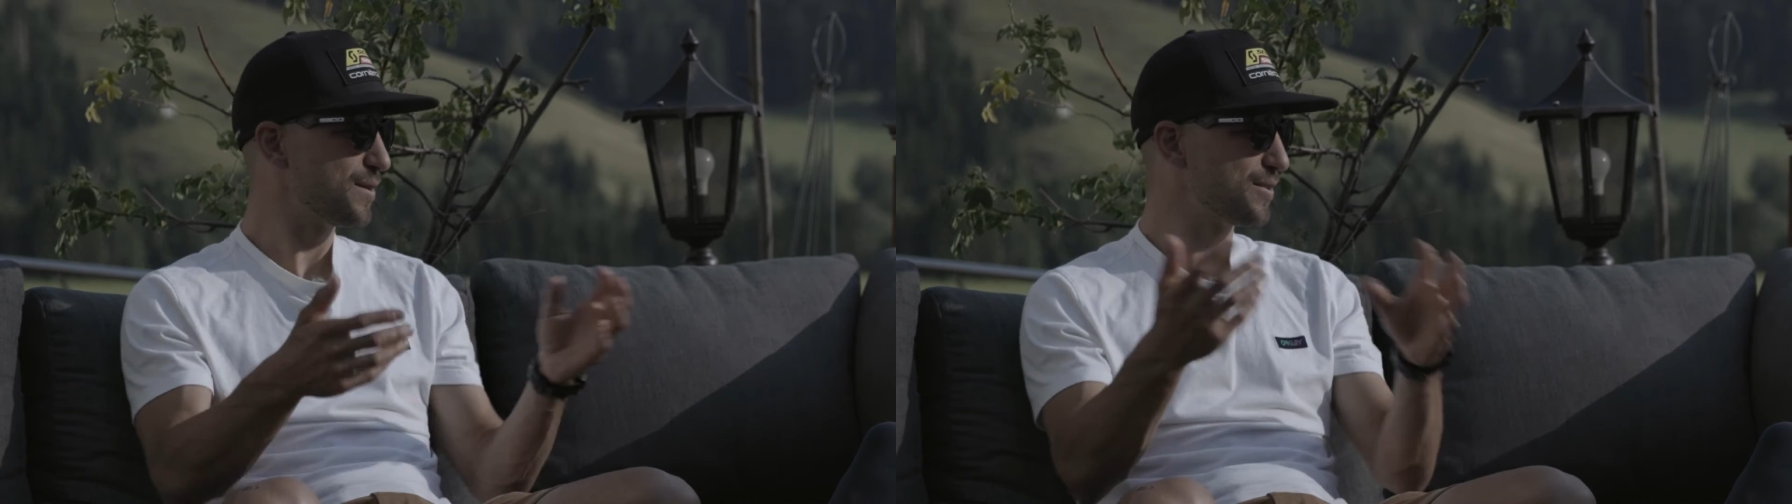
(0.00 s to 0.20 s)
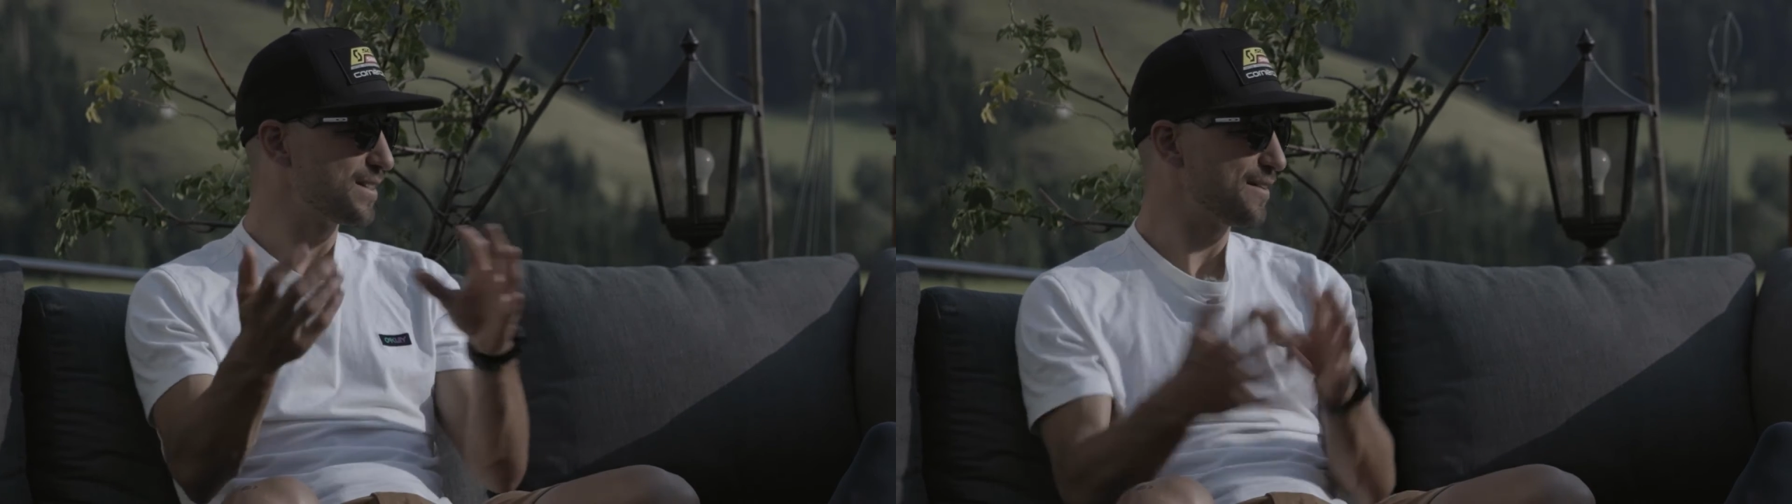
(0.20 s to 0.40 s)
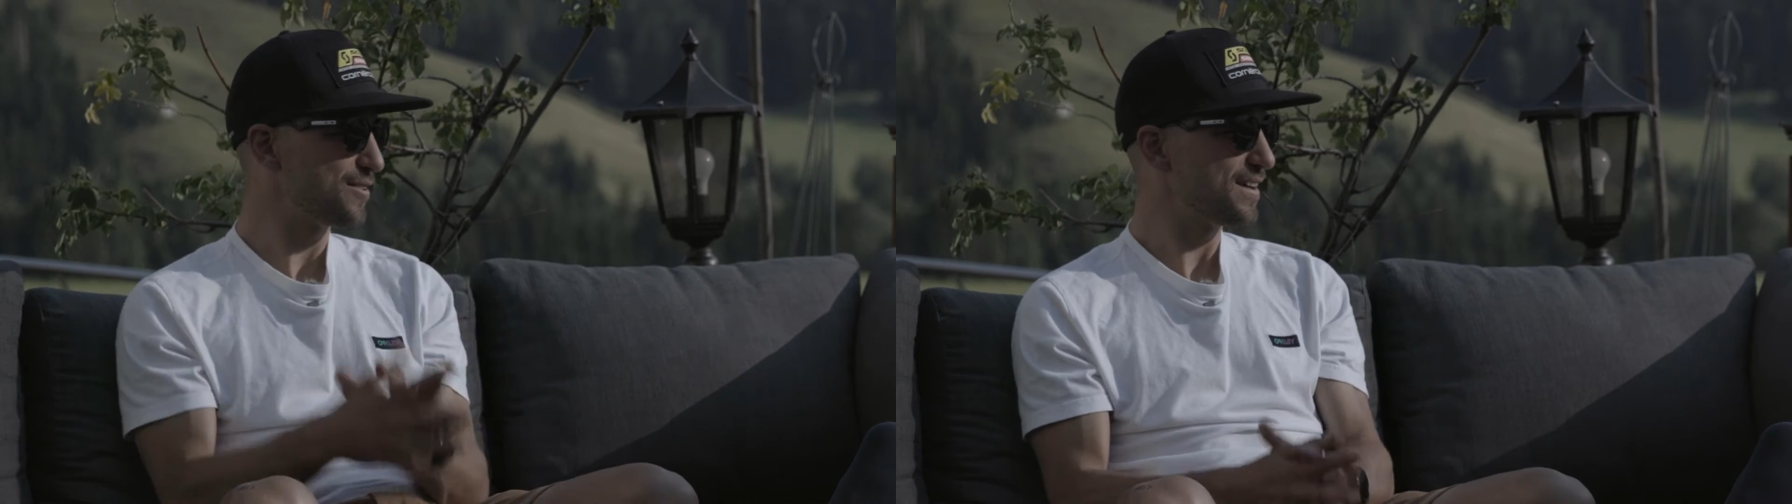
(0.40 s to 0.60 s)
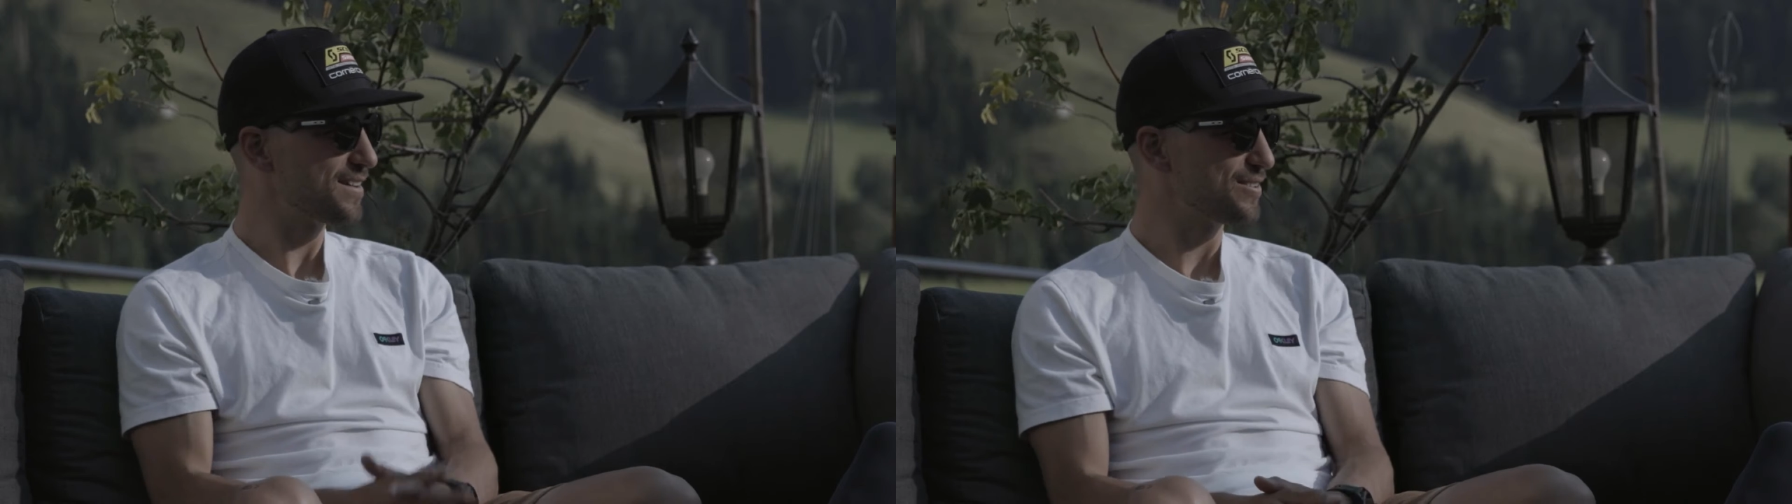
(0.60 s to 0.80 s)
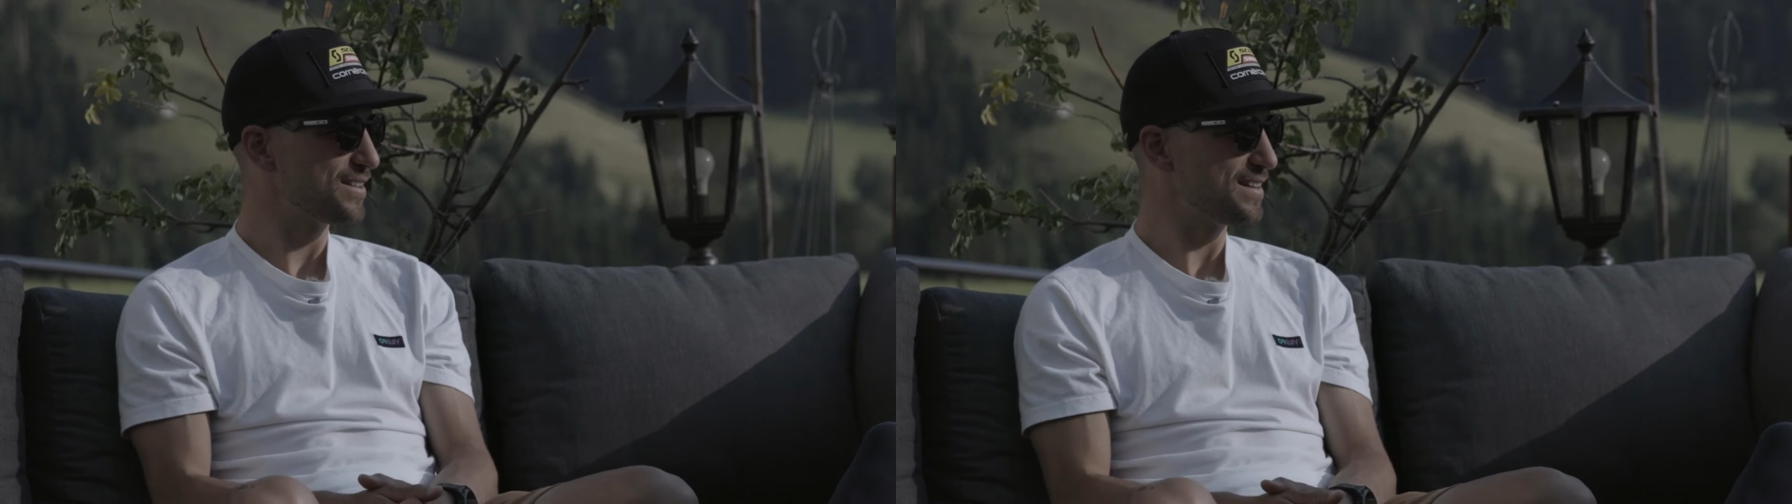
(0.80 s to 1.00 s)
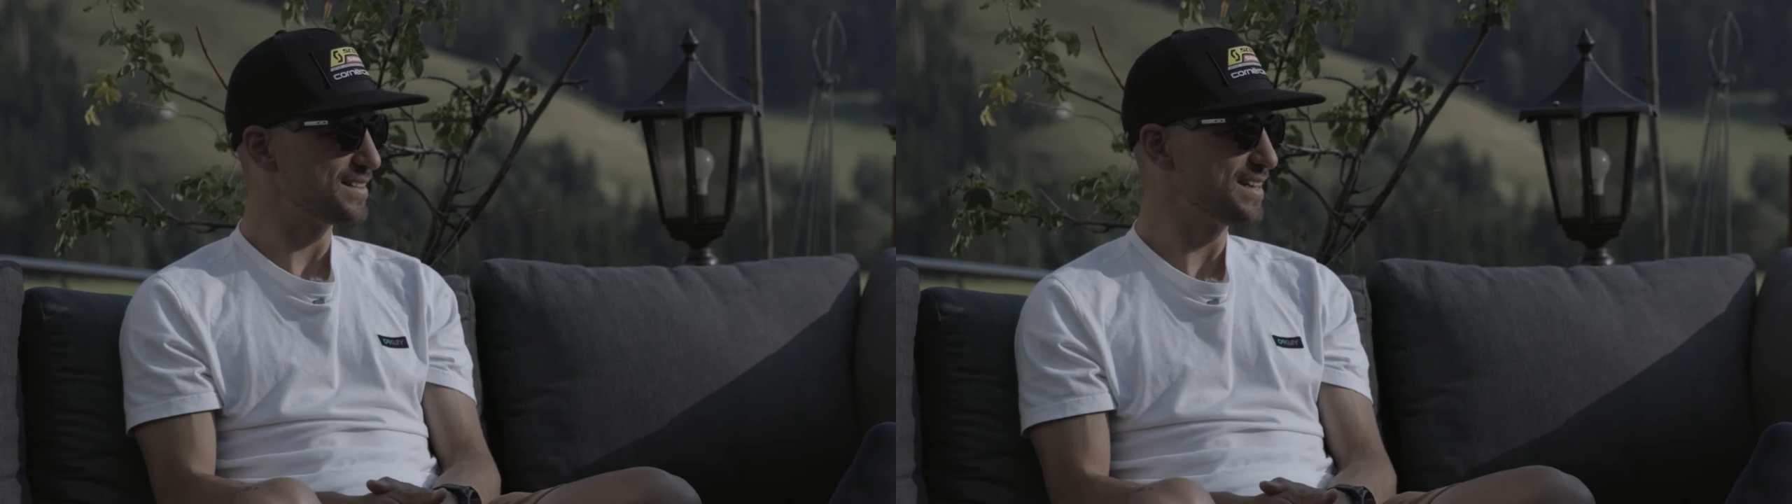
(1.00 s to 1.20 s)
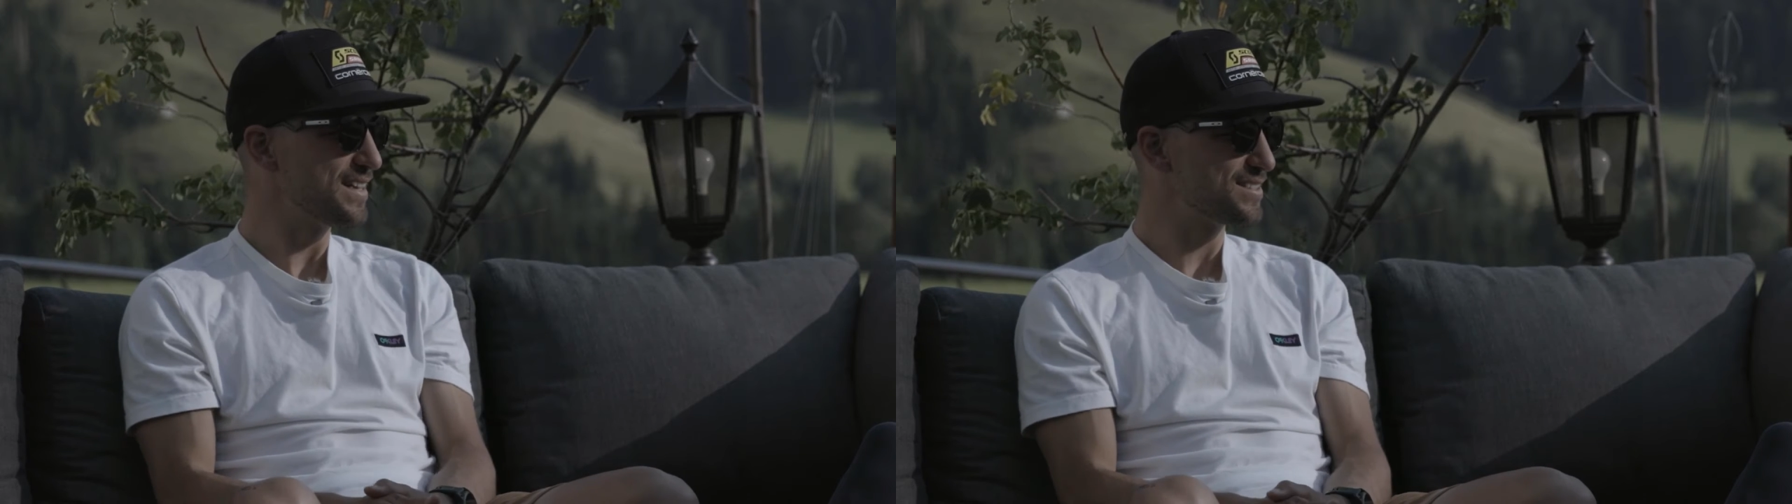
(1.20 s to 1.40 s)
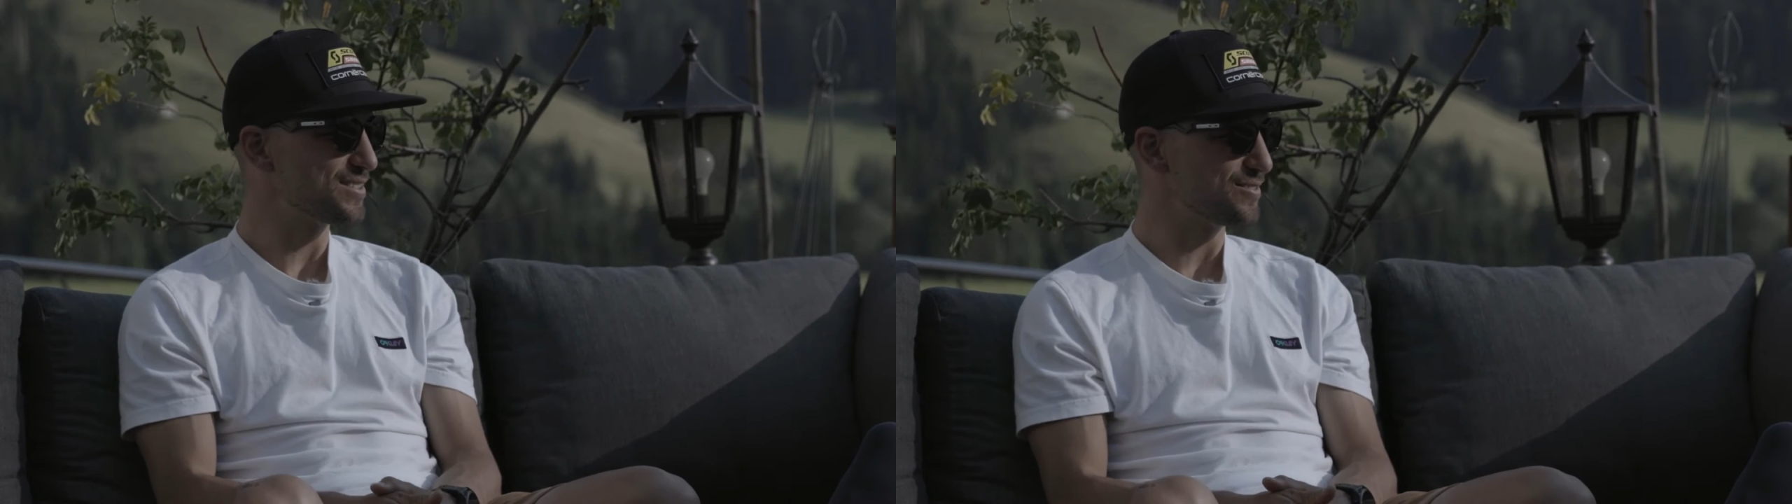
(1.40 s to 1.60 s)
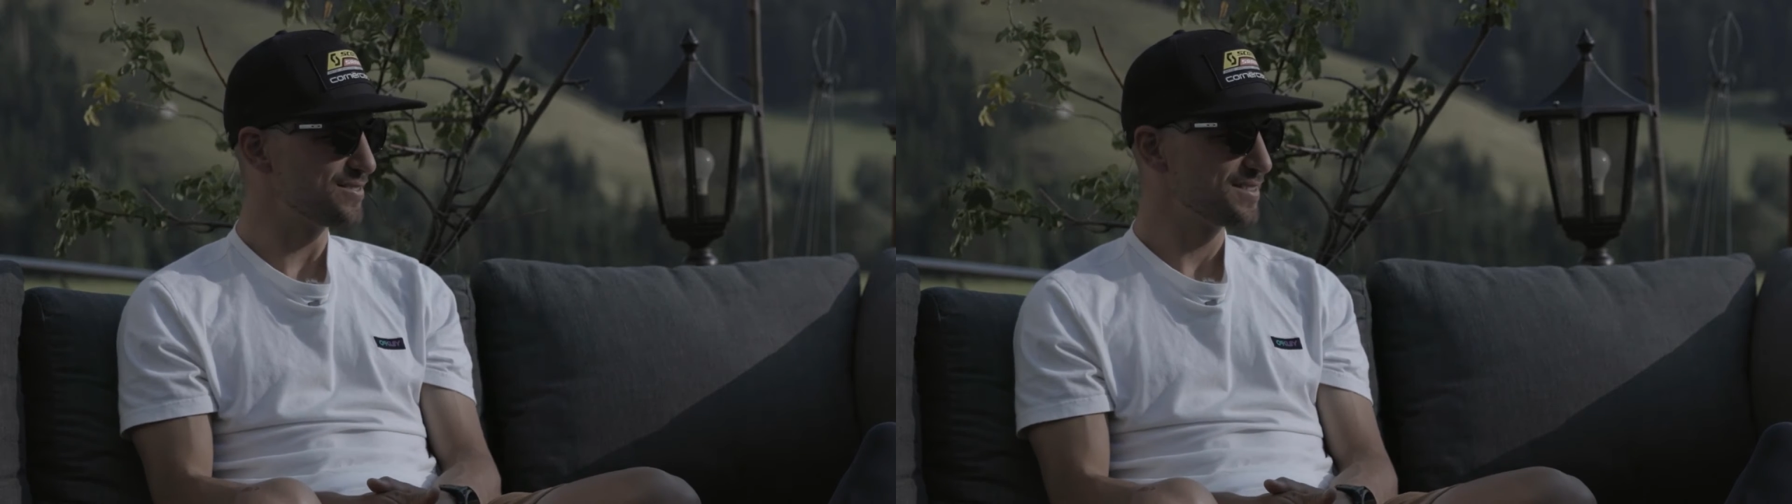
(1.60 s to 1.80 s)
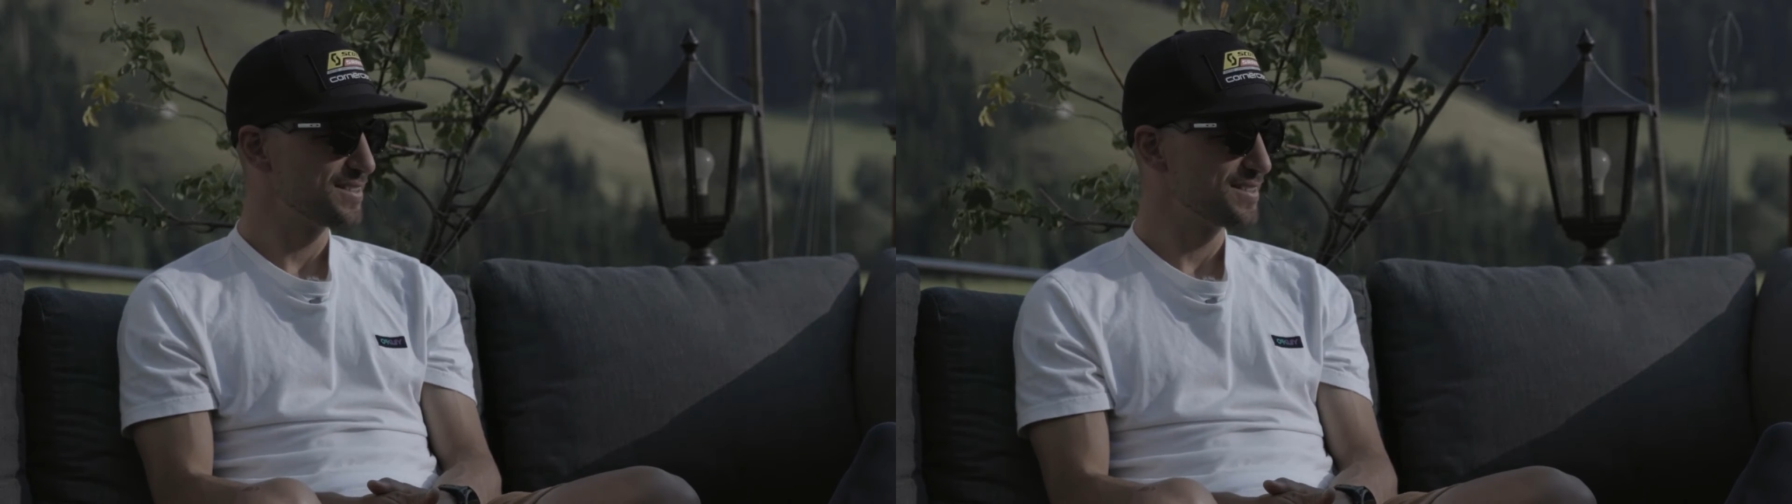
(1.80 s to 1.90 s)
or whatever it needs to